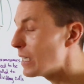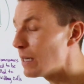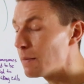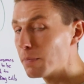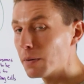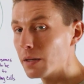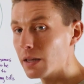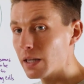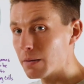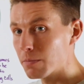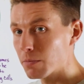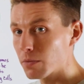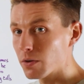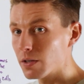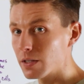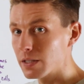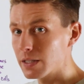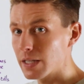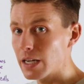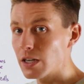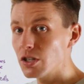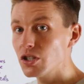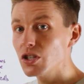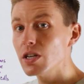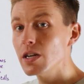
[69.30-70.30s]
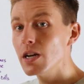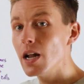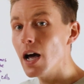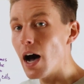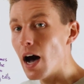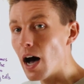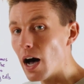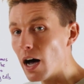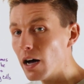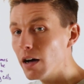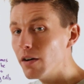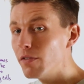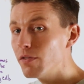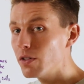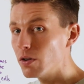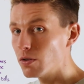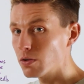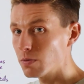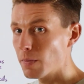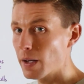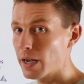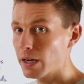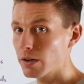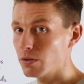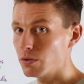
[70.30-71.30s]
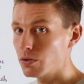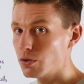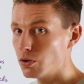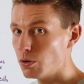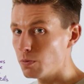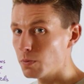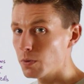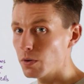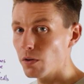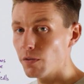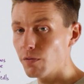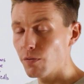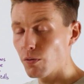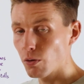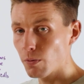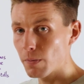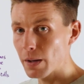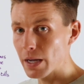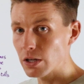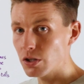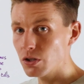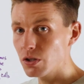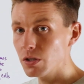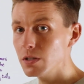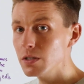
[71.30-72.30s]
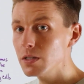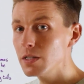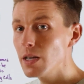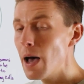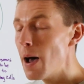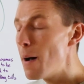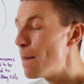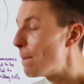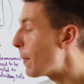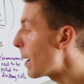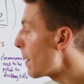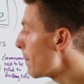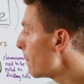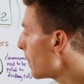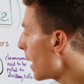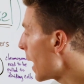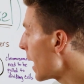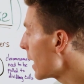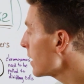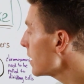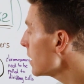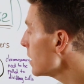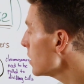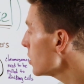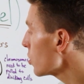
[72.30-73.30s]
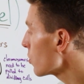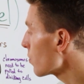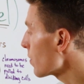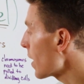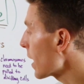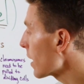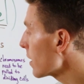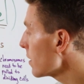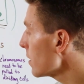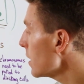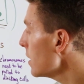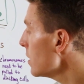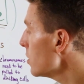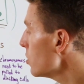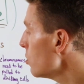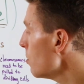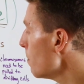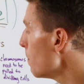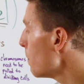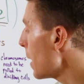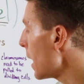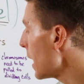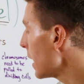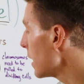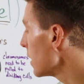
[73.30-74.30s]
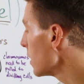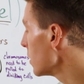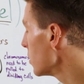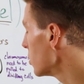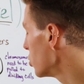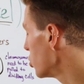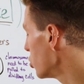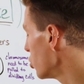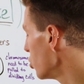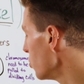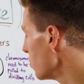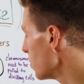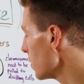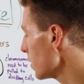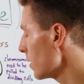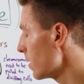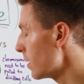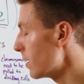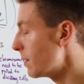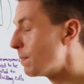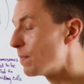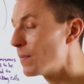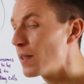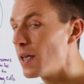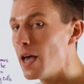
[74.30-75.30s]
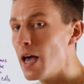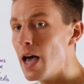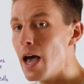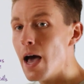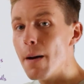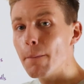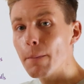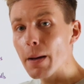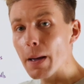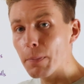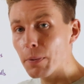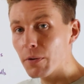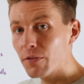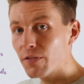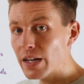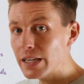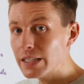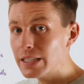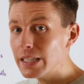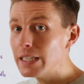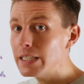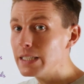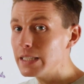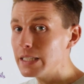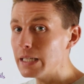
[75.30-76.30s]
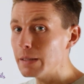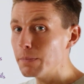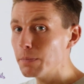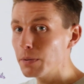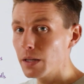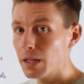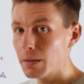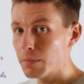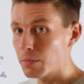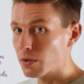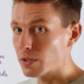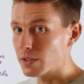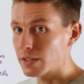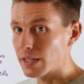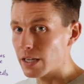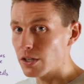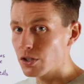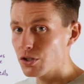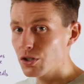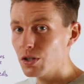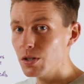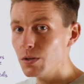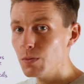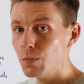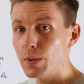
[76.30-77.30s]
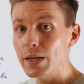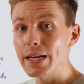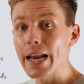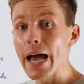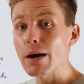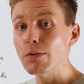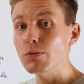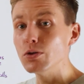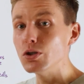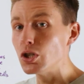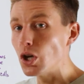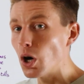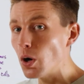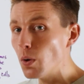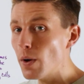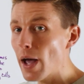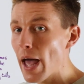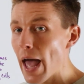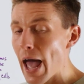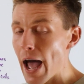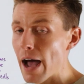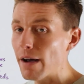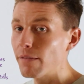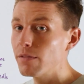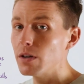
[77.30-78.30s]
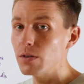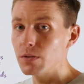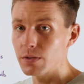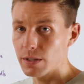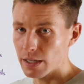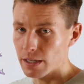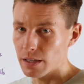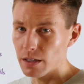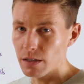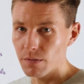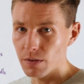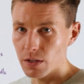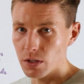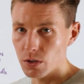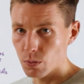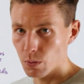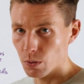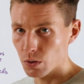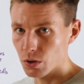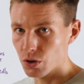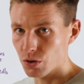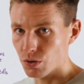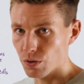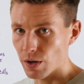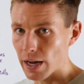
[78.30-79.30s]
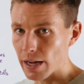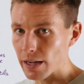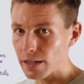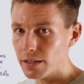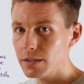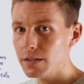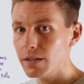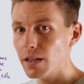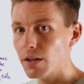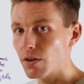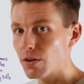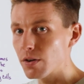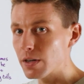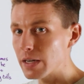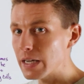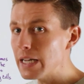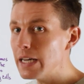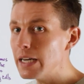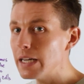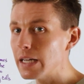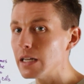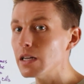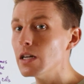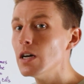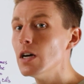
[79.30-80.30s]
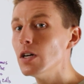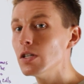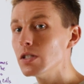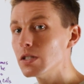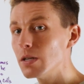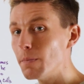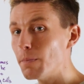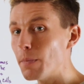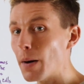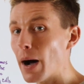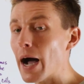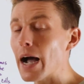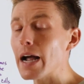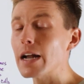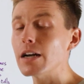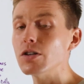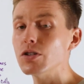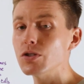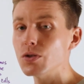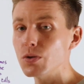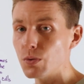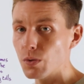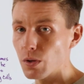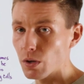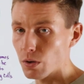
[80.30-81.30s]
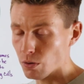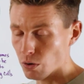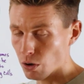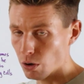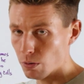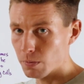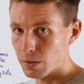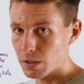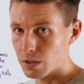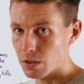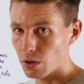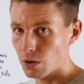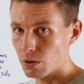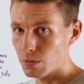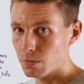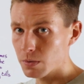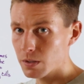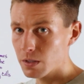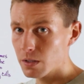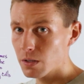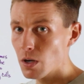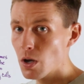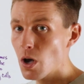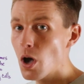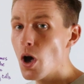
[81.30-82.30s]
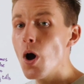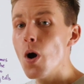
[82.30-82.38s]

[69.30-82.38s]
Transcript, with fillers: depolymerization of those microtubule formations by binding directly to beta tubulin. By preventing depolymerization, we now don't have those individual strands that are needed to bind to the chromosomes.